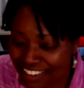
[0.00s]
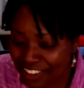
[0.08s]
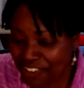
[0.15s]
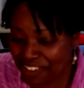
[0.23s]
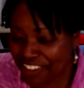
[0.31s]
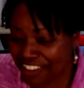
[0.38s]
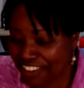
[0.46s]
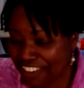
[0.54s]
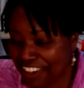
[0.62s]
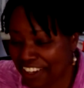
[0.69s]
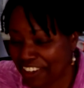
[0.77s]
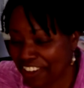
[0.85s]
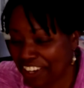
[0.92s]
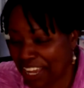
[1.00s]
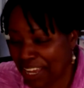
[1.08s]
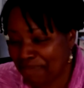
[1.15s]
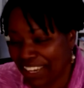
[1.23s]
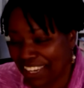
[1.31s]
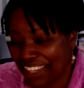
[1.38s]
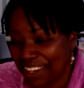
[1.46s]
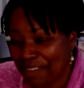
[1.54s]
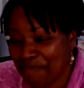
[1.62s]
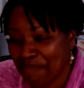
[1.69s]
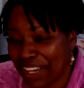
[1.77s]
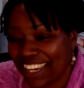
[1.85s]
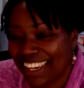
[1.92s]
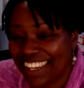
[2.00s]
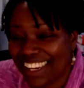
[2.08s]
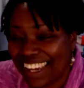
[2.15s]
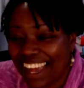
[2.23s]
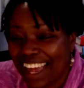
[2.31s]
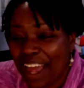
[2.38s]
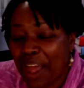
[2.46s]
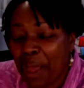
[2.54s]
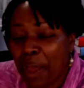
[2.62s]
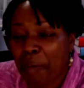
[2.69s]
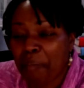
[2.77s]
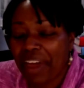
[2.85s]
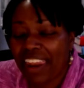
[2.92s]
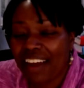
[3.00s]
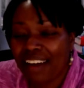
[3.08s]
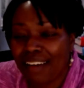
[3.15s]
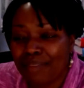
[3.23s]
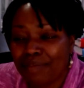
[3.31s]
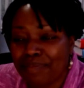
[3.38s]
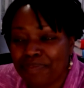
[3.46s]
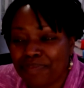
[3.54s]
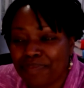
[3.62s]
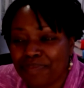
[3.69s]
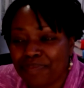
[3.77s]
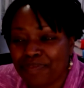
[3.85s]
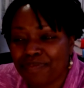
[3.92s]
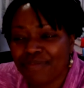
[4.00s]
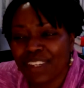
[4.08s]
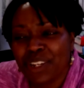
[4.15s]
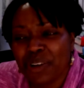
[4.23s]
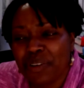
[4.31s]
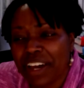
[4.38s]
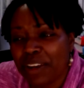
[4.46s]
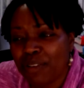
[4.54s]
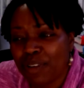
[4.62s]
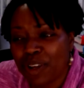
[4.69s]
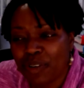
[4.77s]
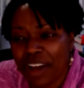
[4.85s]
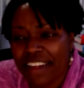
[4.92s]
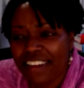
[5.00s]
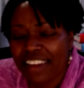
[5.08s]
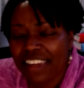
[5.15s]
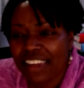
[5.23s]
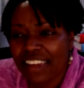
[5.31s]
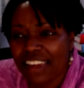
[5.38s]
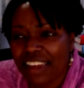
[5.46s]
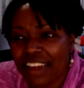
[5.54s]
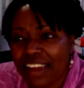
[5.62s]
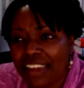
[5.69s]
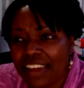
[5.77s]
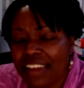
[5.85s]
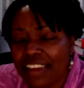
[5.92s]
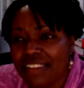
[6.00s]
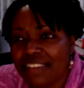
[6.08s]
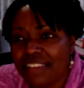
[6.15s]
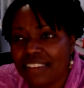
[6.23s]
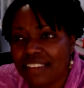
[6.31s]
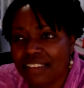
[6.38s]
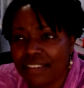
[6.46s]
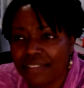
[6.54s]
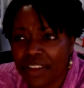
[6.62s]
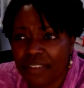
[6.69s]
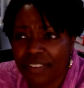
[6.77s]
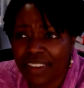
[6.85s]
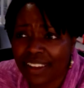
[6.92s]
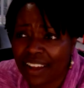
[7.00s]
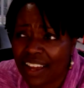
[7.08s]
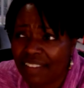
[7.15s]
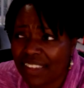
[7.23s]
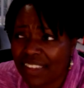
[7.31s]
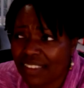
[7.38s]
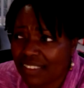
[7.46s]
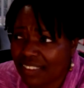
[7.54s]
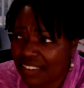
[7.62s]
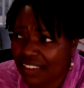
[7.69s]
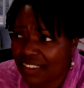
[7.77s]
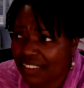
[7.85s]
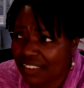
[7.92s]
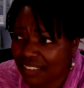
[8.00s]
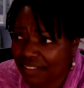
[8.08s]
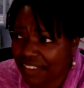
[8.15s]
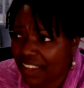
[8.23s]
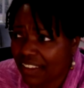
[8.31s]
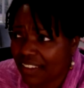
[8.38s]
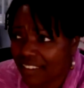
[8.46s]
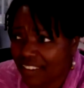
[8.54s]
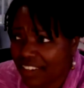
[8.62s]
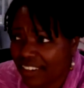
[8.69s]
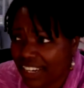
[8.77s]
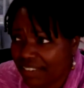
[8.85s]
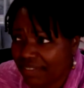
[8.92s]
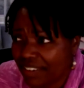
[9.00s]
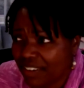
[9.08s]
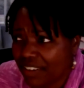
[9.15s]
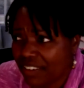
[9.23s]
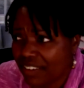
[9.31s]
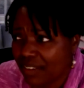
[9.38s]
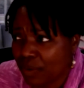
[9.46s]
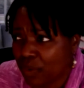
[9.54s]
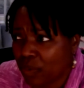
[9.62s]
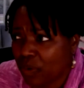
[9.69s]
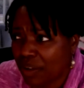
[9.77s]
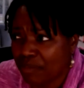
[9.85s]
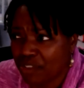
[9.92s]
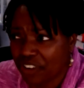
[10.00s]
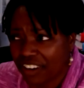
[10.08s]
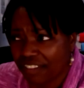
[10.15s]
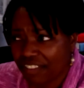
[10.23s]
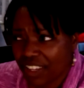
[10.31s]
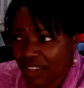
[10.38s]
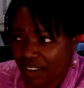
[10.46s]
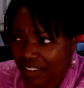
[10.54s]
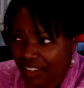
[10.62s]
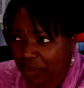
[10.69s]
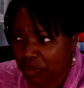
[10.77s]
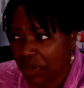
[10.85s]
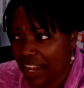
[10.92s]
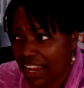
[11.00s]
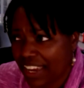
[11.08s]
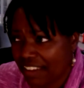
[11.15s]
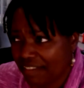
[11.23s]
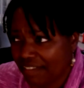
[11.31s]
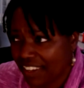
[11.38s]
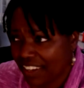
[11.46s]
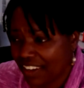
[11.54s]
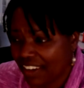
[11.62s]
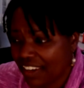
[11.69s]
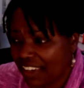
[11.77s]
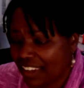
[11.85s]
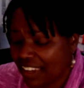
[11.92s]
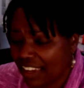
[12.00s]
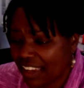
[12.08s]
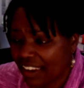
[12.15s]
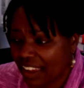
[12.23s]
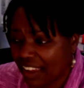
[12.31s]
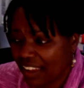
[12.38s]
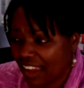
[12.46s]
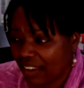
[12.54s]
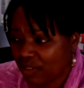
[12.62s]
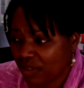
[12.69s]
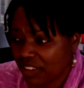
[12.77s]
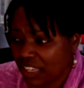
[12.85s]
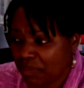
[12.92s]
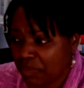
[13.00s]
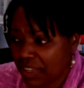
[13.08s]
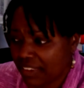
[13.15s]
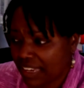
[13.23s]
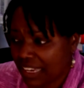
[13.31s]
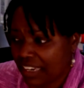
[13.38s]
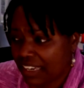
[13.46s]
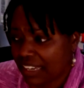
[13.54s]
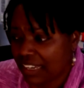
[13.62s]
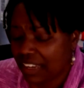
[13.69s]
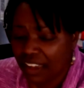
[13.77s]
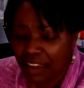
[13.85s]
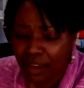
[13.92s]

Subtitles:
I know that's not gonna happen, but I don't know. It's still evolving, and obviously it's a volunteer effort. So I'm trying to figure out like what I can fit in and actually keep my sanity.